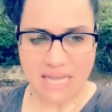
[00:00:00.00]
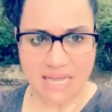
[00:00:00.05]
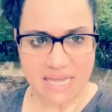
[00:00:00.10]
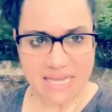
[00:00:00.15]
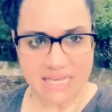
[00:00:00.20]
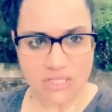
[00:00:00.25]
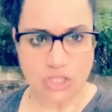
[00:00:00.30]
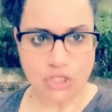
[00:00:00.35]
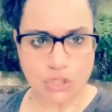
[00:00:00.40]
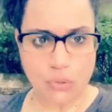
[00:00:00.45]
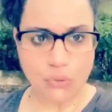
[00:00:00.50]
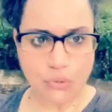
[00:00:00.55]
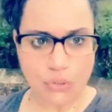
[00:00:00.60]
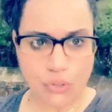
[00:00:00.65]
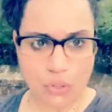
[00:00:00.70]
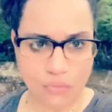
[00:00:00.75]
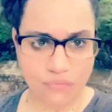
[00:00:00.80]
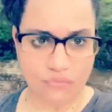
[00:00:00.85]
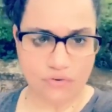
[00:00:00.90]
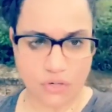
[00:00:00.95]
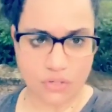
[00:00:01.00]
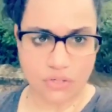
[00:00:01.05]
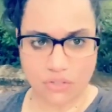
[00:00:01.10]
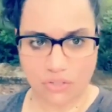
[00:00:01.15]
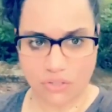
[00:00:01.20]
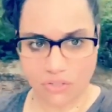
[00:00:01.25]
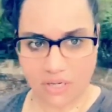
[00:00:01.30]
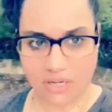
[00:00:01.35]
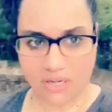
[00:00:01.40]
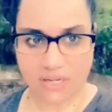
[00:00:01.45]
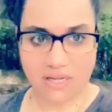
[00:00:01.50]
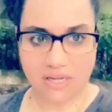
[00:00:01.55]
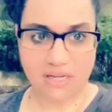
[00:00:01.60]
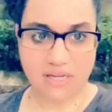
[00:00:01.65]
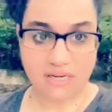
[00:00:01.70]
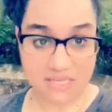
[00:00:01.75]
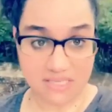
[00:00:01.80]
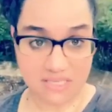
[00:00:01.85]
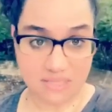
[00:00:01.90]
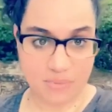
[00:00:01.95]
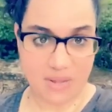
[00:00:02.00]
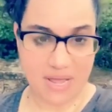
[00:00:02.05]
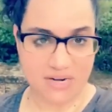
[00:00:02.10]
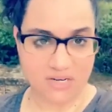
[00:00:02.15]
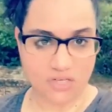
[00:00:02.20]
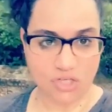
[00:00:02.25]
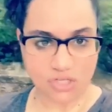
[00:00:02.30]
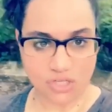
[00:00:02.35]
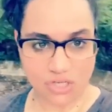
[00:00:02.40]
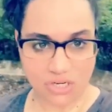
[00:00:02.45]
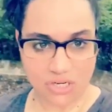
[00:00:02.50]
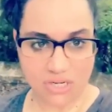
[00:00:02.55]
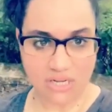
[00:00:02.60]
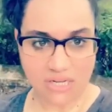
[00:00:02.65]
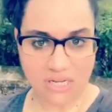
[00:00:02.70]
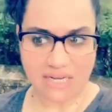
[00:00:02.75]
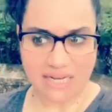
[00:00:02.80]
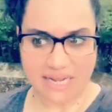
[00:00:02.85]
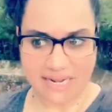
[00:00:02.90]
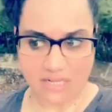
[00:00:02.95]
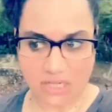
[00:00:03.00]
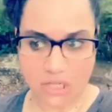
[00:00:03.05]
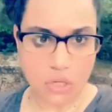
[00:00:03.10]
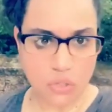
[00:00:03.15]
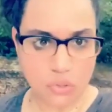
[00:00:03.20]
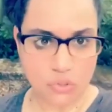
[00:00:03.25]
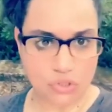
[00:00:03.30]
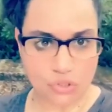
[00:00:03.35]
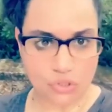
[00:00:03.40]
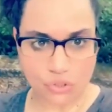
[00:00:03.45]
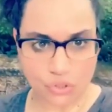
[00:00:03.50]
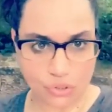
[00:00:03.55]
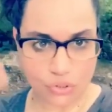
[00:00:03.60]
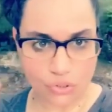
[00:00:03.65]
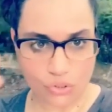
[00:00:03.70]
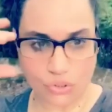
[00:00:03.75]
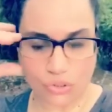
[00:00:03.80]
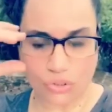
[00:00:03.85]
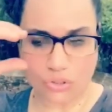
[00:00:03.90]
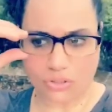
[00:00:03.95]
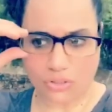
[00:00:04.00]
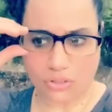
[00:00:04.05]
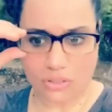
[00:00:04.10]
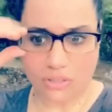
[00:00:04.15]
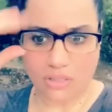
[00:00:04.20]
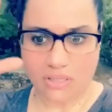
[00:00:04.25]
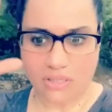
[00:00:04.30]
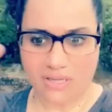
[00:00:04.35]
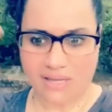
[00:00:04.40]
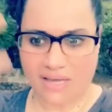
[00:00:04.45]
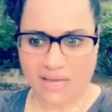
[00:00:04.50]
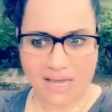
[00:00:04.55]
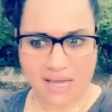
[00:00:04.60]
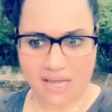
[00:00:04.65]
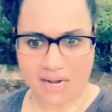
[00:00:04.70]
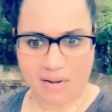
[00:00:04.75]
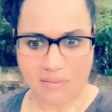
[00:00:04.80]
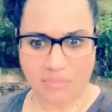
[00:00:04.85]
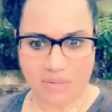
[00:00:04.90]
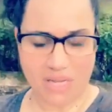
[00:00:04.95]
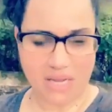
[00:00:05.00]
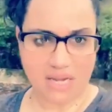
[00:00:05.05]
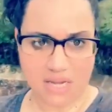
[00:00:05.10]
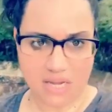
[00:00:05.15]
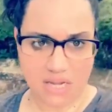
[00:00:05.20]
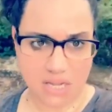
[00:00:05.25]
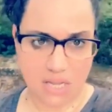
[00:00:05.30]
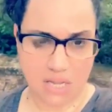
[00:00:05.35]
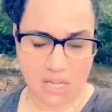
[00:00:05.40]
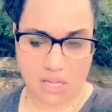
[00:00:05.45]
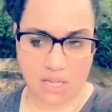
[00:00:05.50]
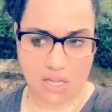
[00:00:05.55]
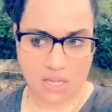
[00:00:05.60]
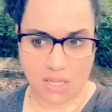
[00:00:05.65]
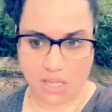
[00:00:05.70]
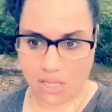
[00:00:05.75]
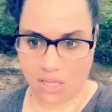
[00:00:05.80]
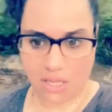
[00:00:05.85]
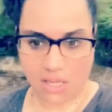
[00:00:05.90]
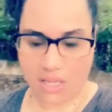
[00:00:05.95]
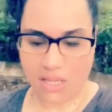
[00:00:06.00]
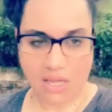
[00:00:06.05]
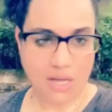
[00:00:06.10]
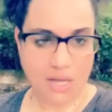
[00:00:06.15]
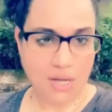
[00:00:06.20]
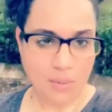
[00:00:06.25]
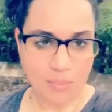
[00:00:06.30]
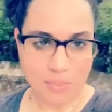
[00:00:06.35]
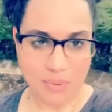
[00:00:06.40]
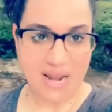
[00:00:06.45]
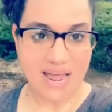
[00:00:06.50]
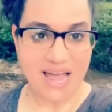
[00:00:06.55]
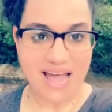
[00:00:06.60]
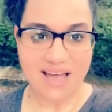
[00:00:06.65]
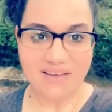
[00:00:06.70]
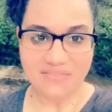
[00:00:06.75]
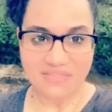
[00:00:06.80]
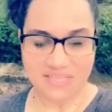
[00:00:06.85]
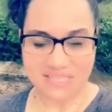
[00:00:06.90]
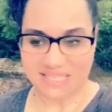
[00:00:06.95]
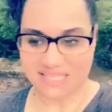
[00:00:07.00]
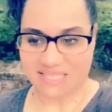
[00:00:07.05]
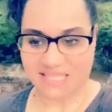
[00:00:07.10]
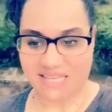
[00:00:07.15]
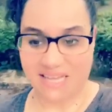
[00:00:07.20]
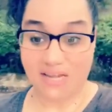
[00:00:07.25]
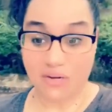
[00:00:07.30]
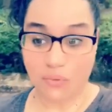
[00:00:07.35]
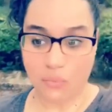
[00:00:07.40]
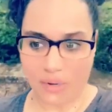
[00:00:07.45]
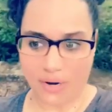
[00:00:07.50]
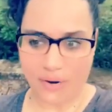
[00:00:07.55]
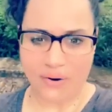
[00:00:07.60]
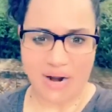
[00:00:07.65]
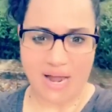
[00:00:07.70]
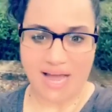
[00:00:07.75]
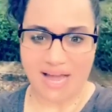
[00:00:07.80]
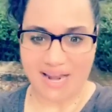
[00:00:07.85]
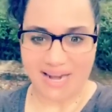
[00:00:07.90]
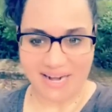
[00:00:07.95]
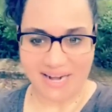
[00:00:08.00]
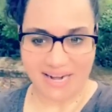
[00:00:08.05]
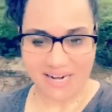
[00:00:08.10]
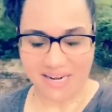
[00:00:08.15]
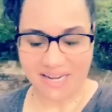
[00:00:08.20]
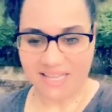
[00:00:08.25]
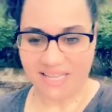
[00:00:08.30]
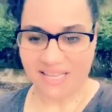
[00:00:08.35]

he scoot over in his bench, like closer. And I'm like, but I have this thing where I